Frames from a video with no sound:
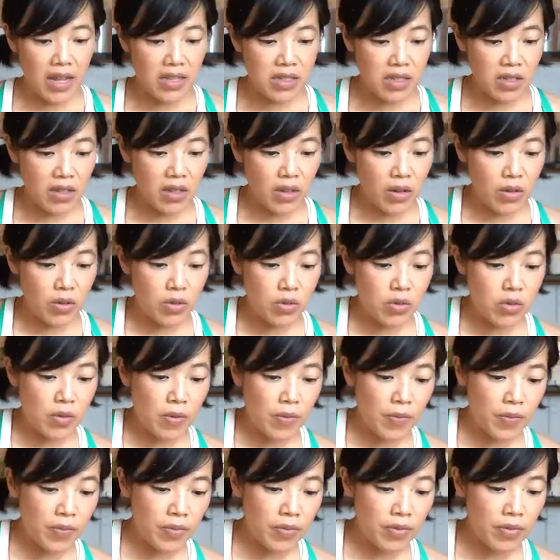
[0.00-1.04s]
as it goes.
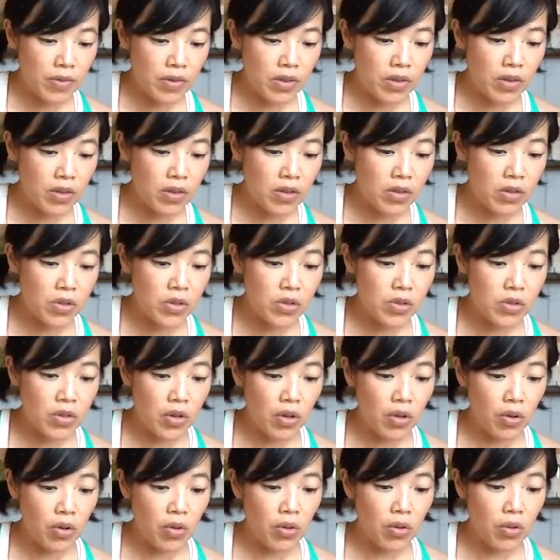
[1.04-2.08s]

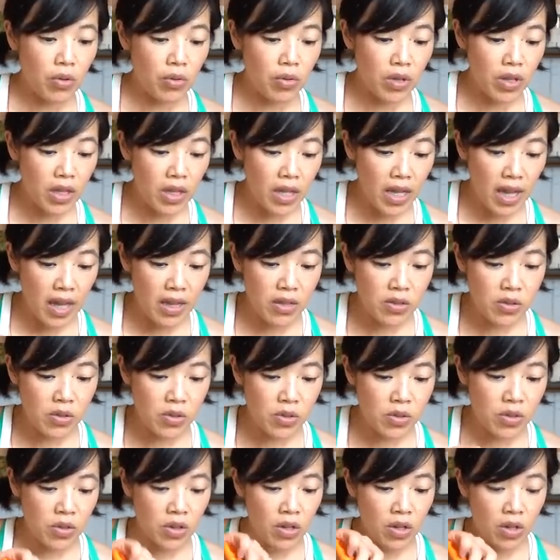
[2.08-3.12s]
So
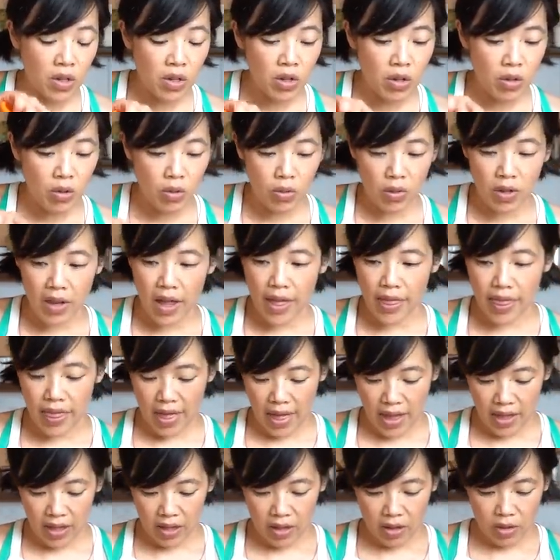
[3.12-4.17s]
yes, we'll let
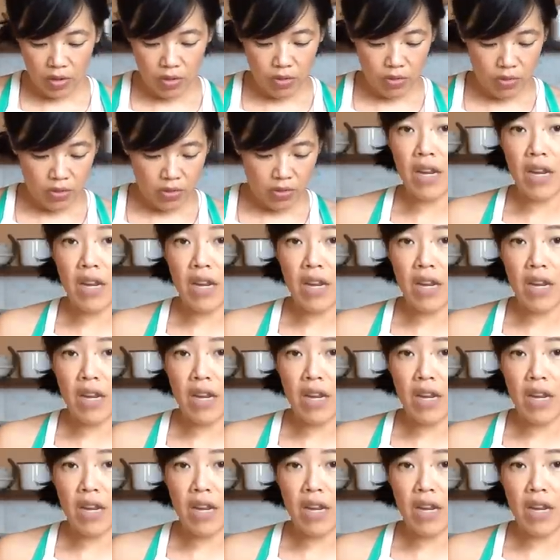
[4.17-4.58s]
that go.